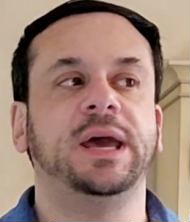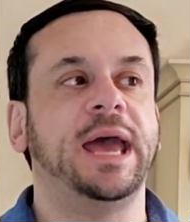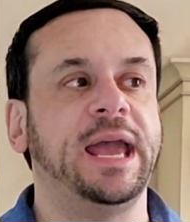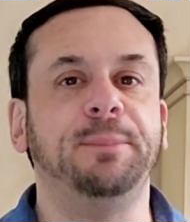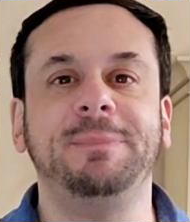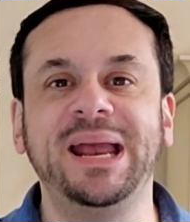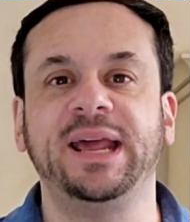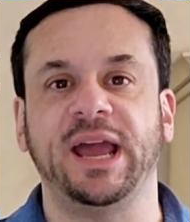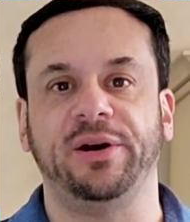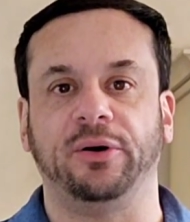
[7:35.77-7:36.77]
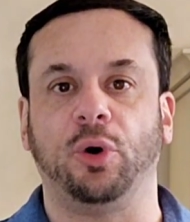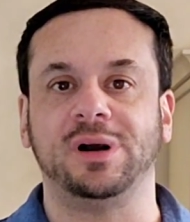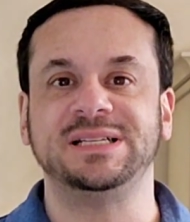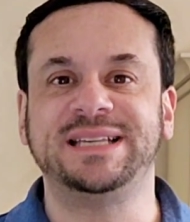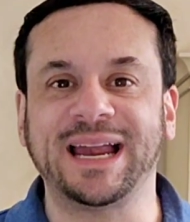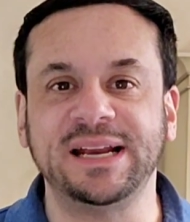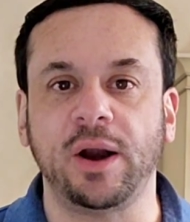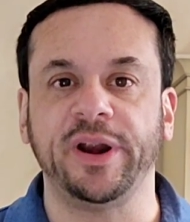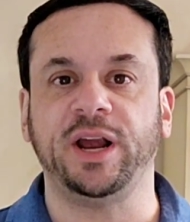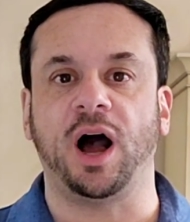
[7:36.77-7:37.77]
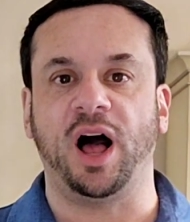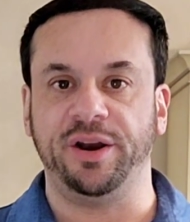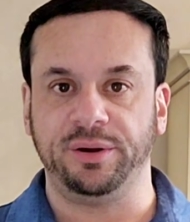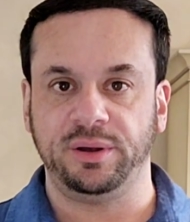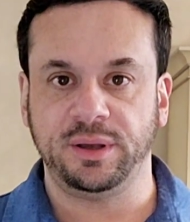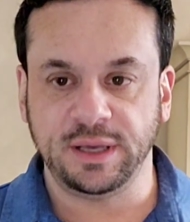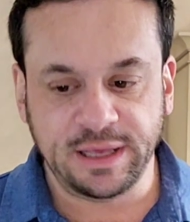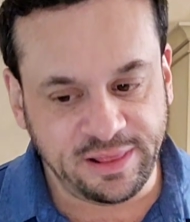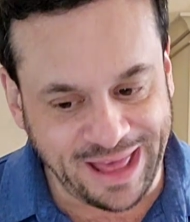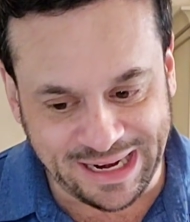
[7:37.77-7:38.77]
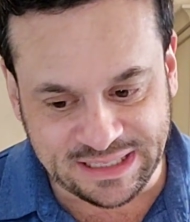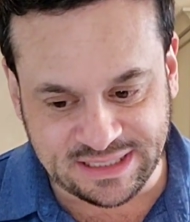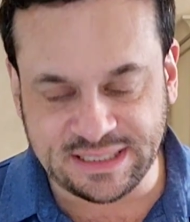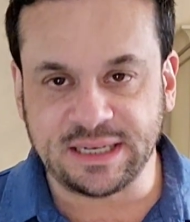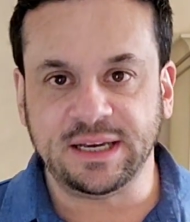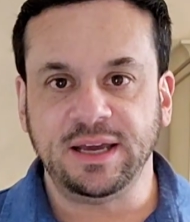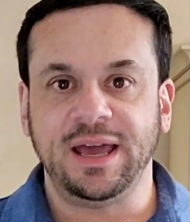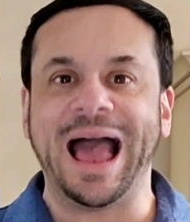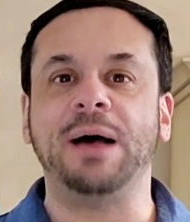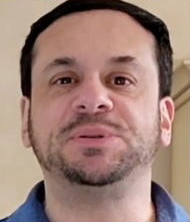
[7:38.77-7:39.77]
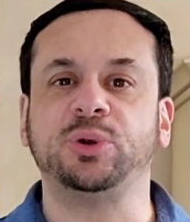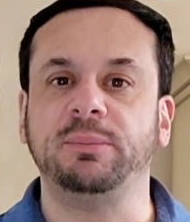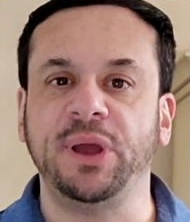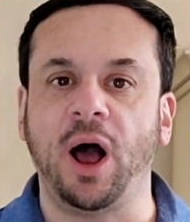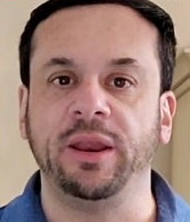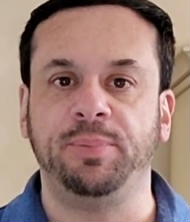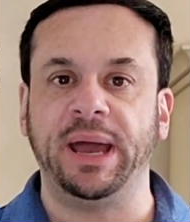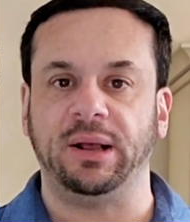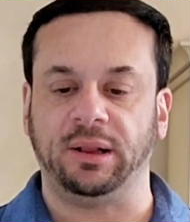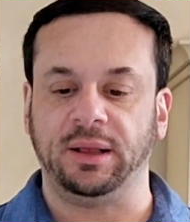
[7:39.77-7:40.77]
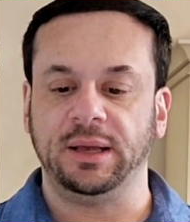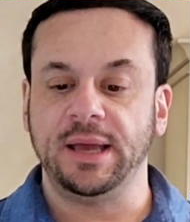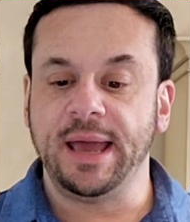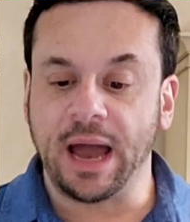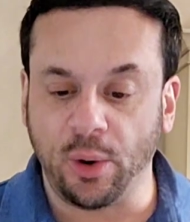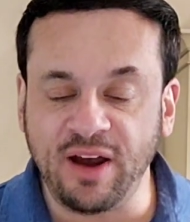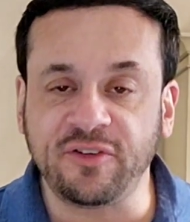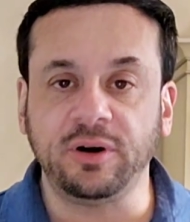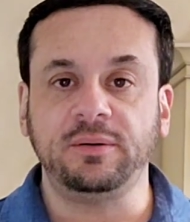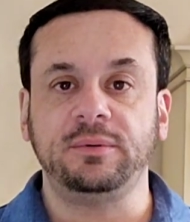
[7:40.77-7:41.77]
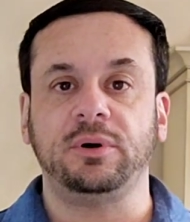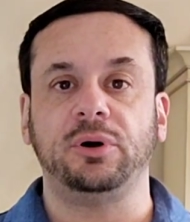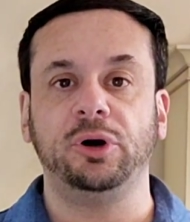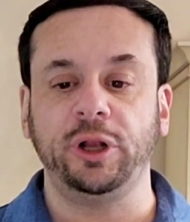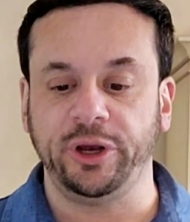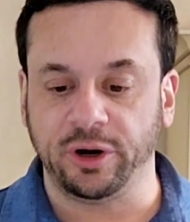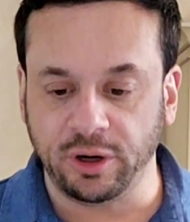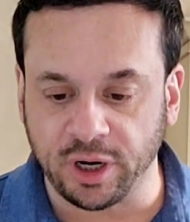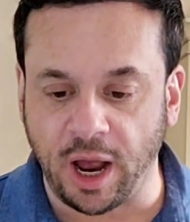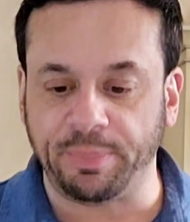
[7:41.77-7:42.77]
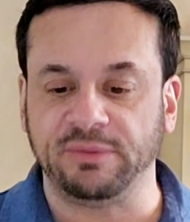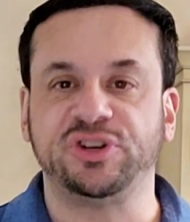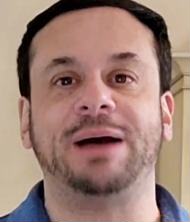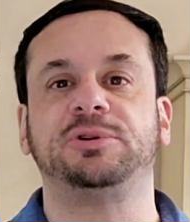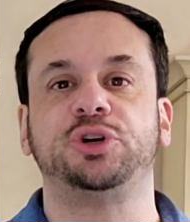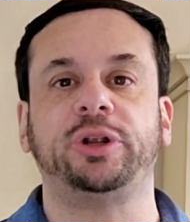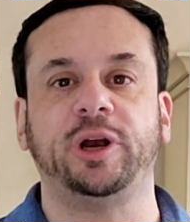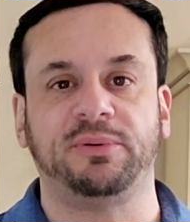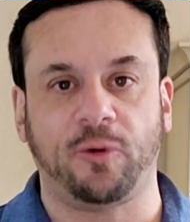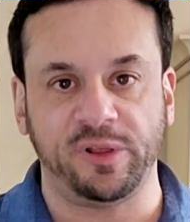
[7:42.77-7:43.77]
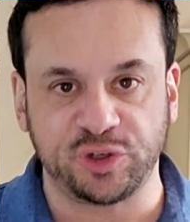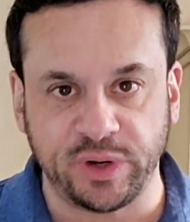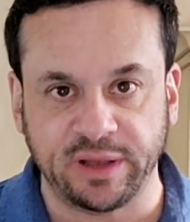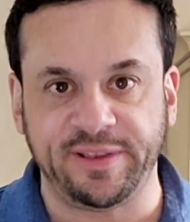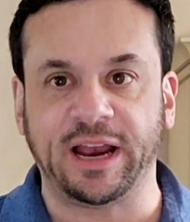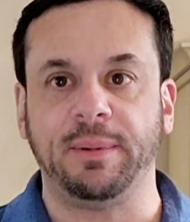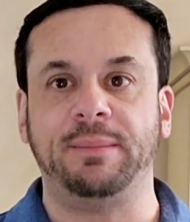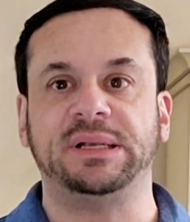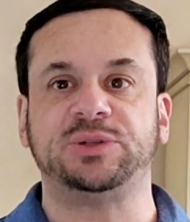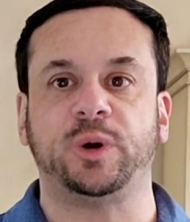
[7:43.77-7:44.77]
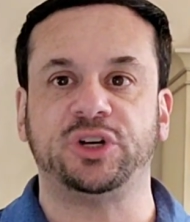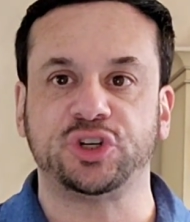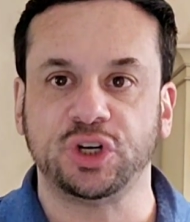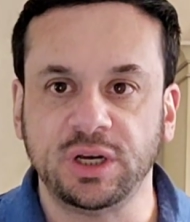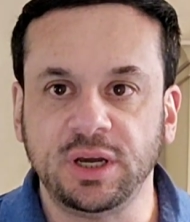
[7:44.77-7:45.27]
a mediator or a secondary God. That is absolutely beyond the pale. However, earlier, a couple of chapters earlier, before this reading of the Ten Commandments, which